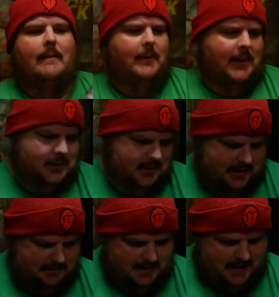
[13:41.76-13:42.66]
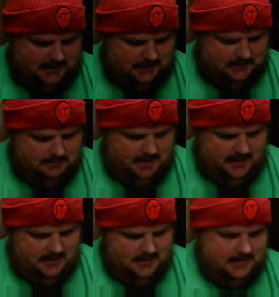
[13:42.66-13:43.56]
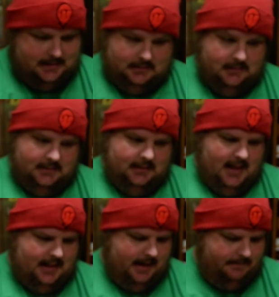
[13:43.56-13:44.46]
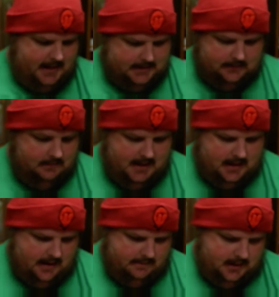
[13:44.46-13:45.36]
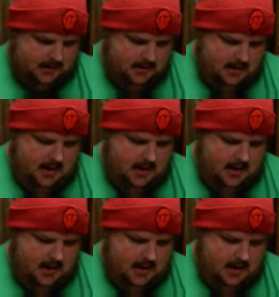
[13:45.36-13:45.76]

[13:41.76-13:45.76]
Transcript: I'm pretty sure that's Pessl's mother because it looks a lot like Pessl. It may not be.